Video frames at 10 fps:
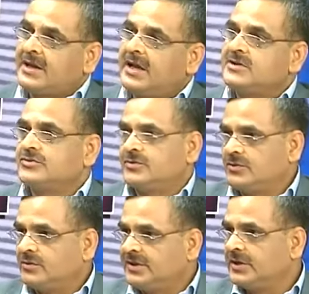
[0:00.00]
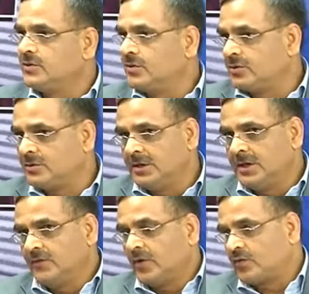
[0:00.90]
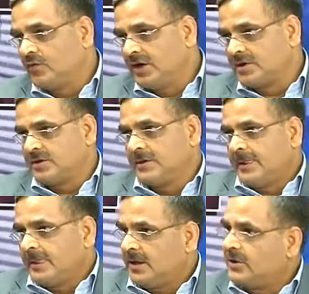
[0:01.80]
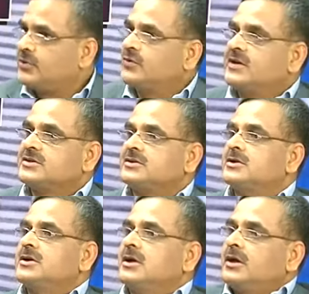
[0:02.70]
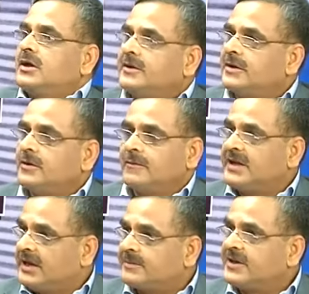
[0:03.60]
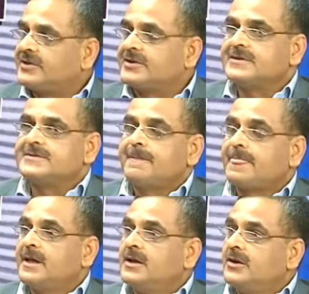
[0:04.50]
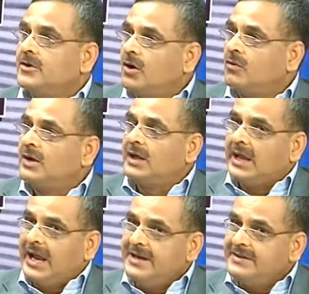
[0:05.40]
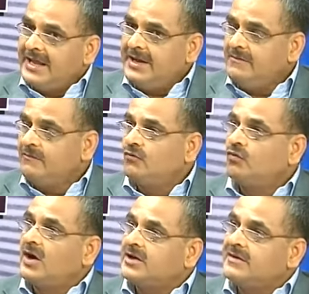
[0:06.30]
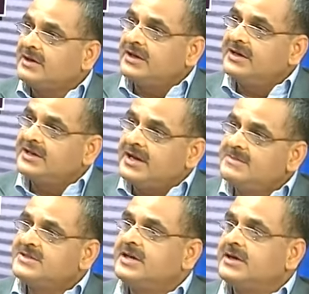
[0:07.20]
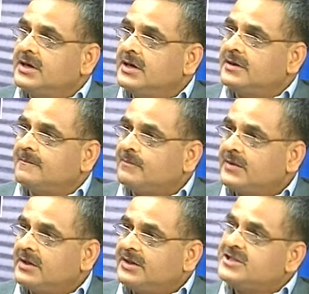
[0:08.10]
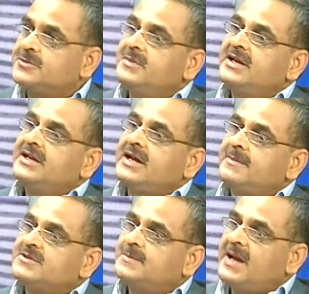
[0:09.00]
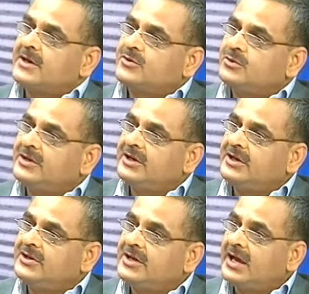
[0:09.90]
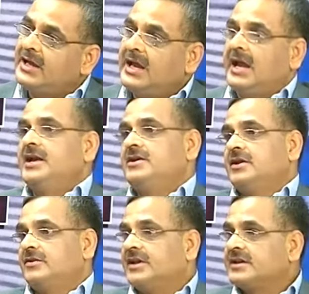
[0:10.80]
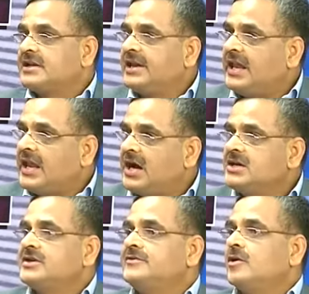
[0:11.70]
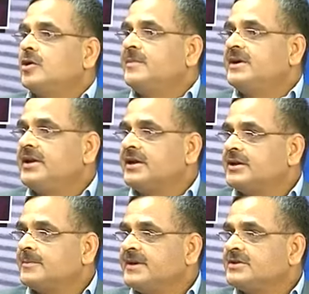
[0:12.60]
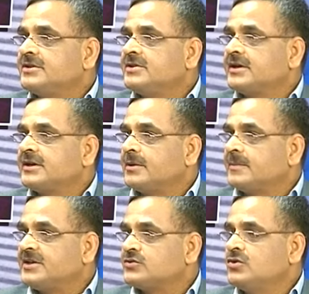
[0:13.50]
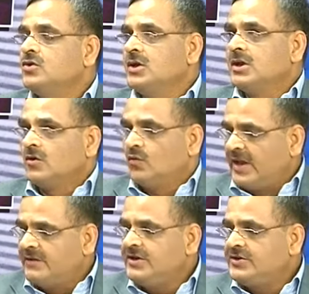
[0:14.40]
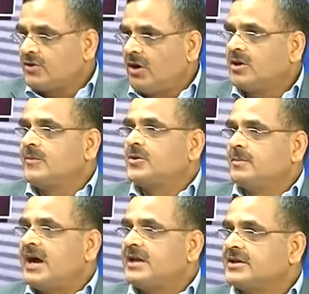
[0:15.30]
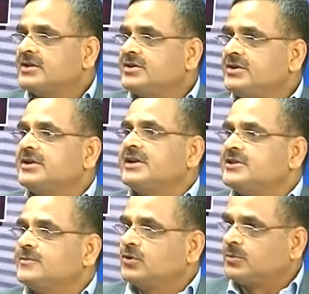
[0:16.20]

as you know, they go to for work towards the Gulf countries. Now, and then whatever incomes they earn, this money comes back to the India, and there is a larger development taking place in the Kerala place. So when we talk about migration, it has both